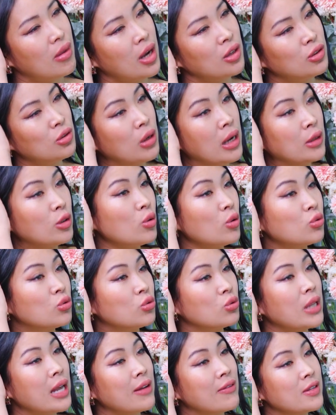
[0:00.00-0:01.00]
I do. I don't
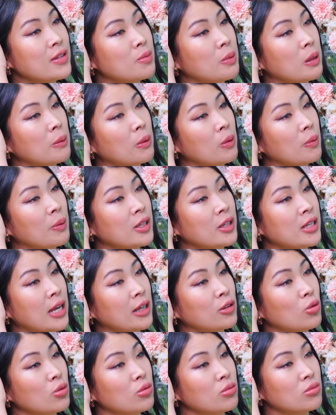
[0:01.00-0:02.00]
do that with people because I
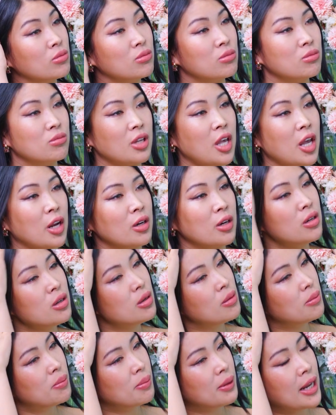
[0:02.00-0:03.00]
don't care.
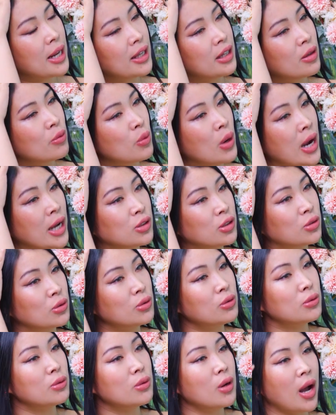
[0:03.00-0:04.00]
But like when I
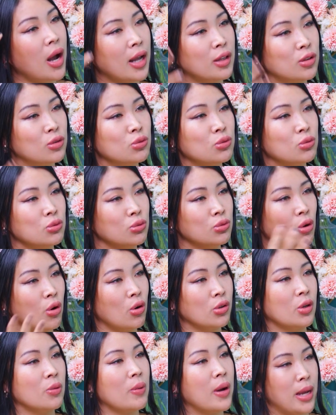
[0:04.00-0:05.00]
do
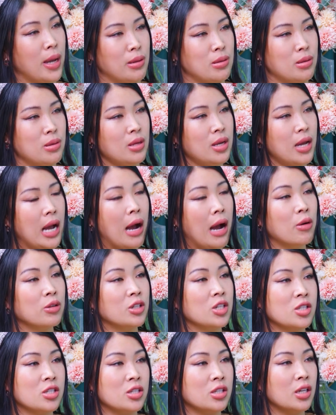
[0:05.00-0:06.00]
all the way. I'll
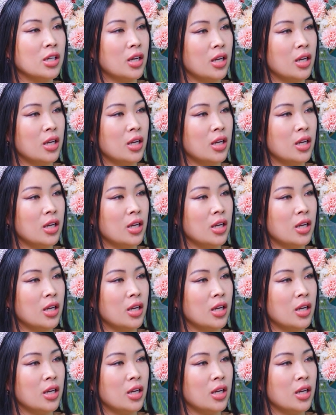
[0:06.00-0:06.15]
just